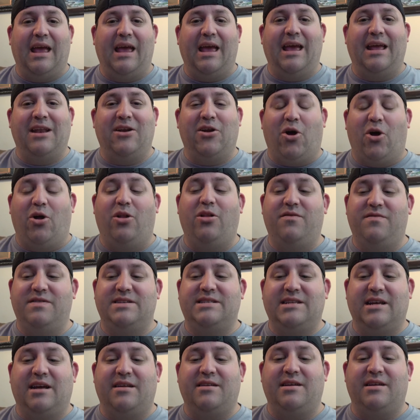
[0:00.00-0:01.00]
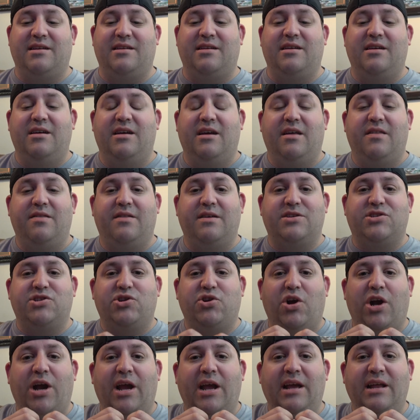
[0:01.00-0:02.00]
and all of a sudden, the
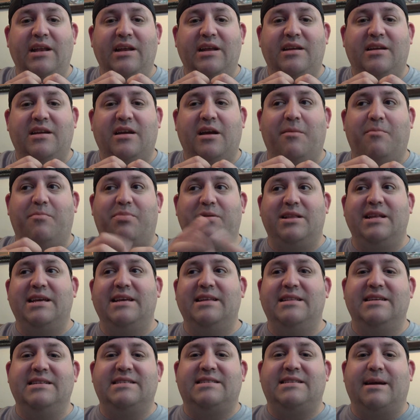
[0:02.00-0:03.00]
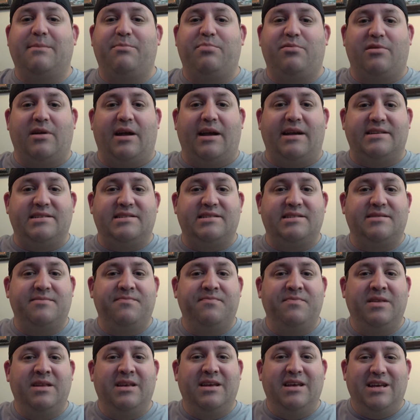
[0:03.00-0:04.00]
train completely separates.
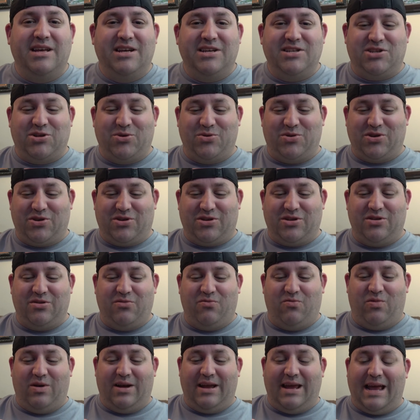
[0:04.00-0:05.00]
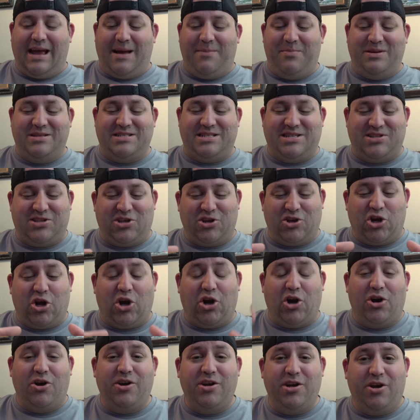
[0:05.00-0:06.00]
So what happens is the
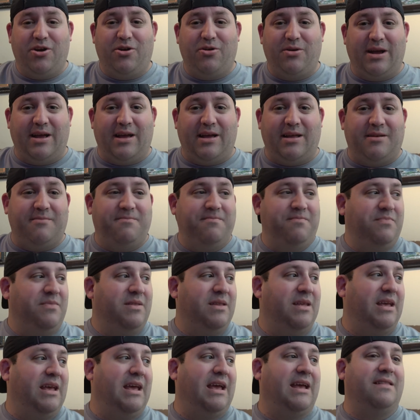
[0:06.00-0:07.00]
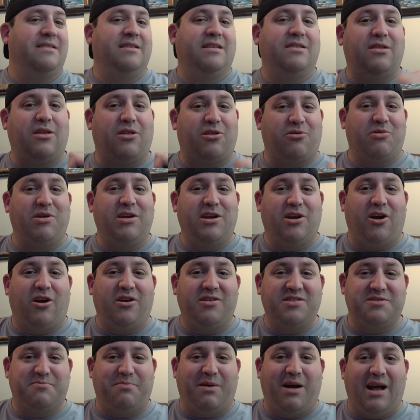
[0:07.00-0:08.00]
car you're in, and then the 3
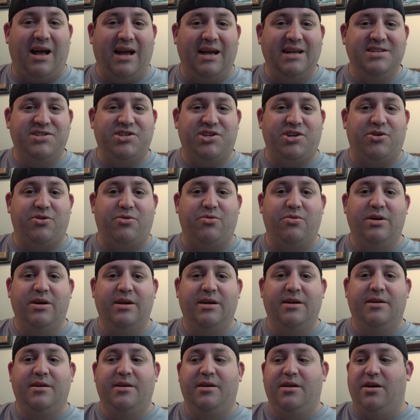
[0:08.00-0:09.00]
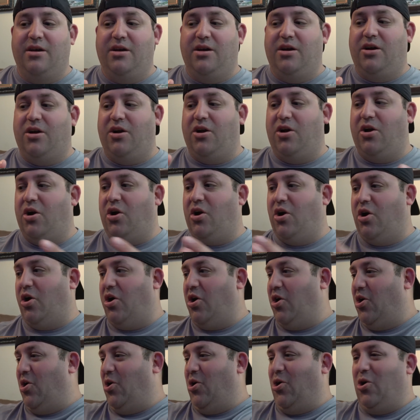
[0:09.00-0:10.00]
cars behind you,
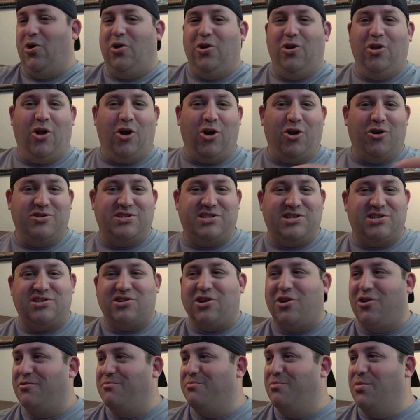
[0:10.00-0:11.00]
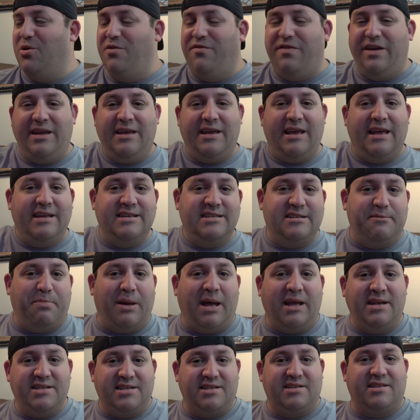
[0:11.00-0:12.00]
all start moving
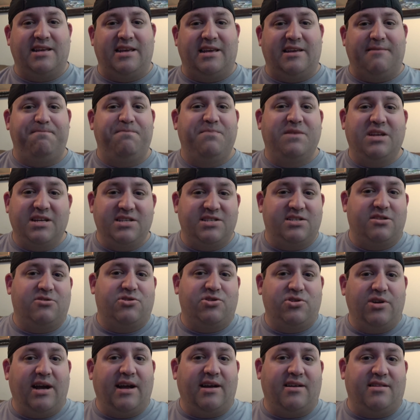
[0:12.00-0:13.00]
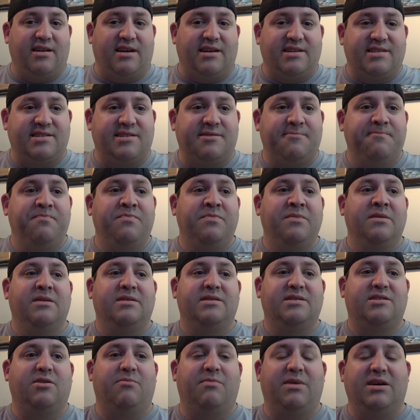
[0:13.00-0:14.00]
independently, because they're trackless.
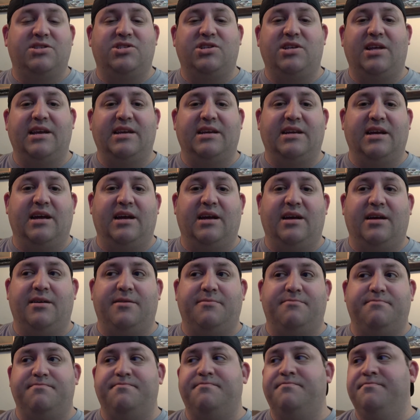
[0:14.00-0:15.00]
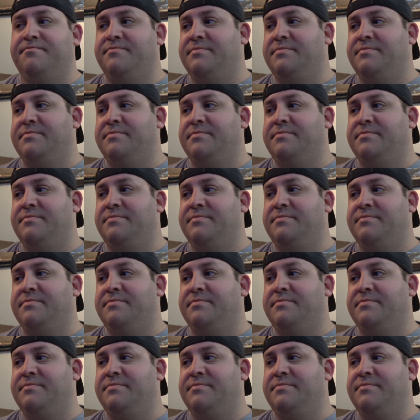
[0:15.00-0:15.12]
So much like, are